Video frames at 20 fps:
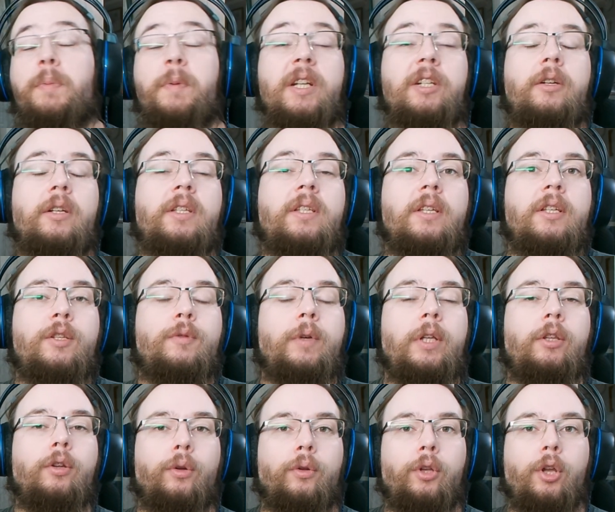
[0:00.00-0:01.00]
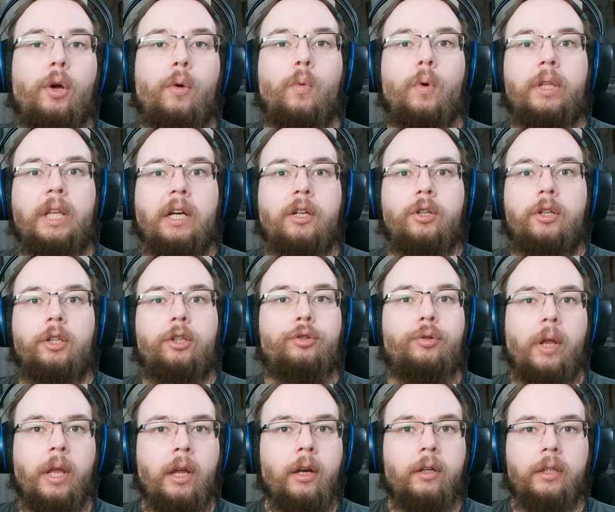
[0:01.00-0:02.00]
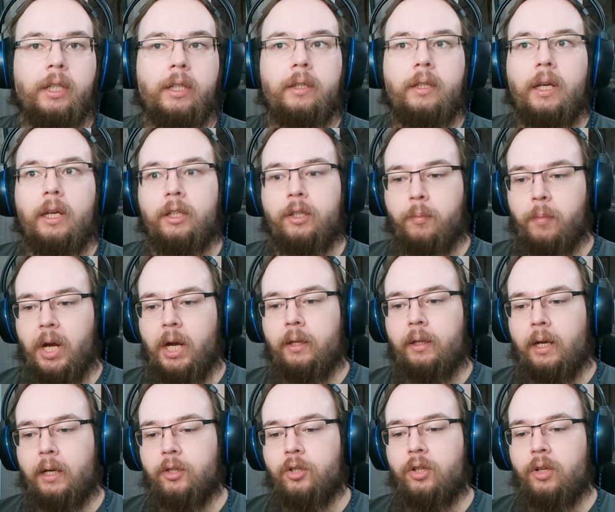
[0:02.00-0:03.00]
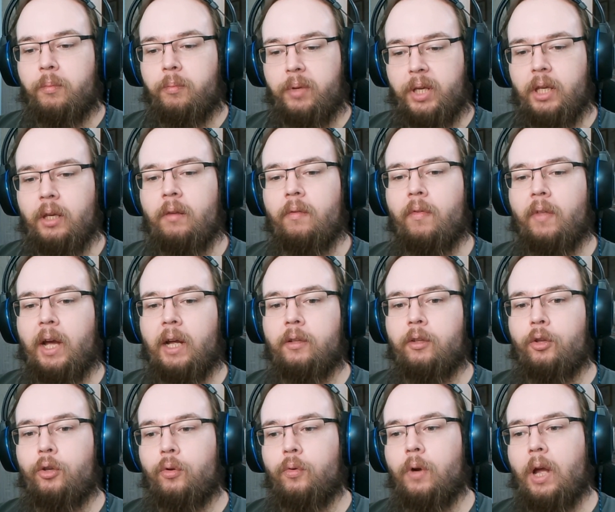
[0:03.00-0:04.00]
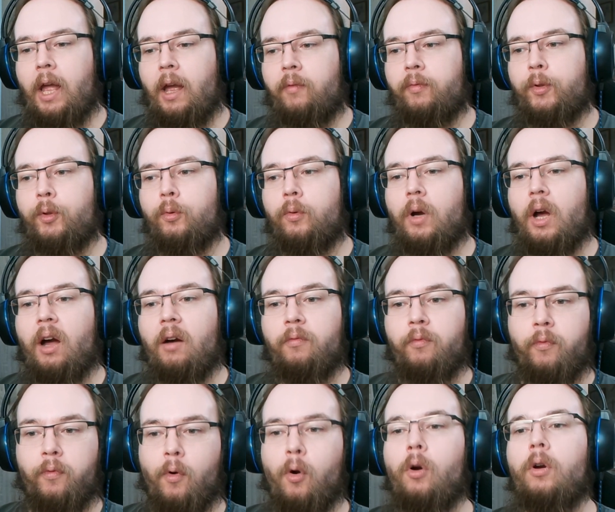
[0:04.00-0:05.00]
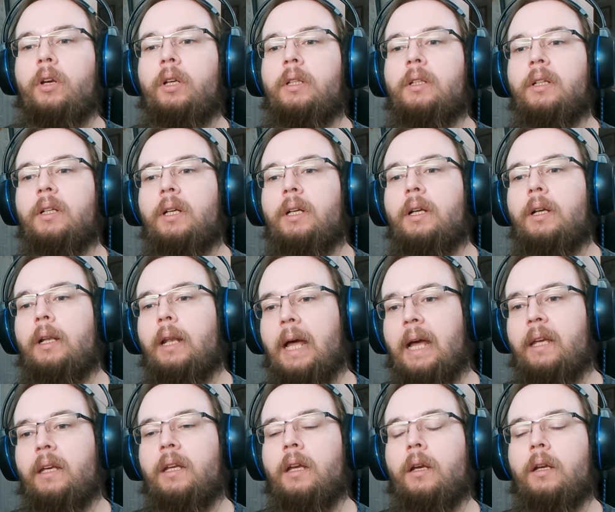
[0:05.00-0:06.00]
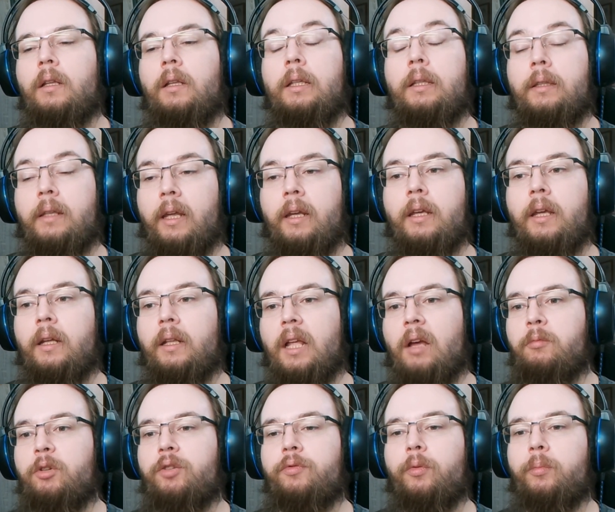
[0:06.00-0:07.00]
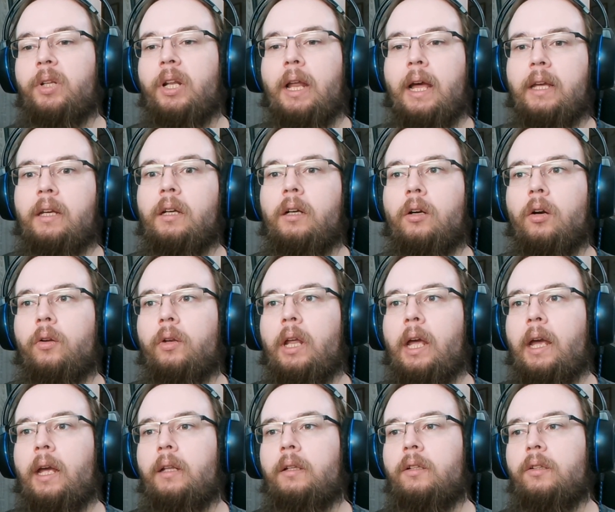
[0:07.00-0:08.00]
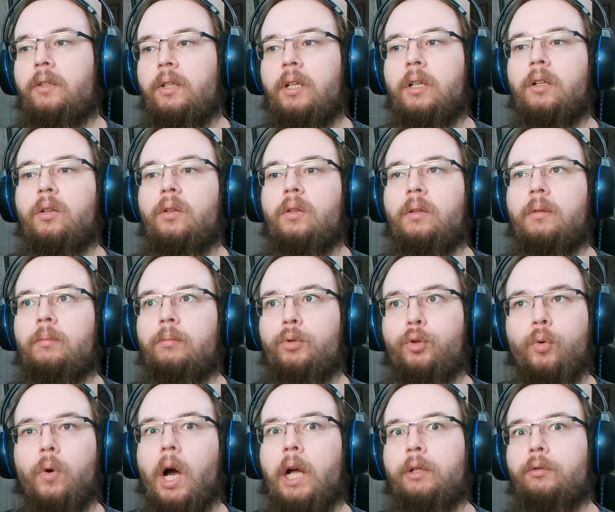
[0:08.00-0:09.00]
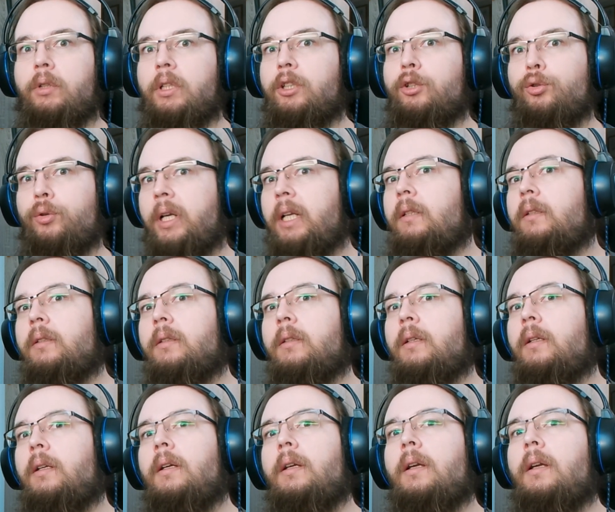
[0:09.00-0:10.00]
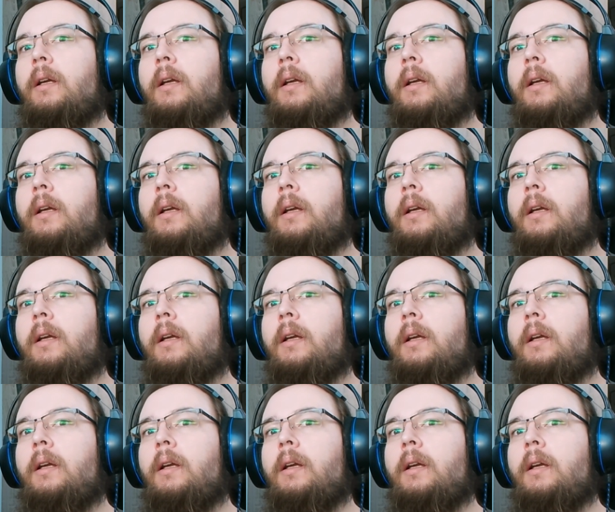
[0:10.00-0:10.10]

especially since we don't know what actually triggered it. It might actually be that you have to avoid like taking damage from the Lycagon and deal 200 crit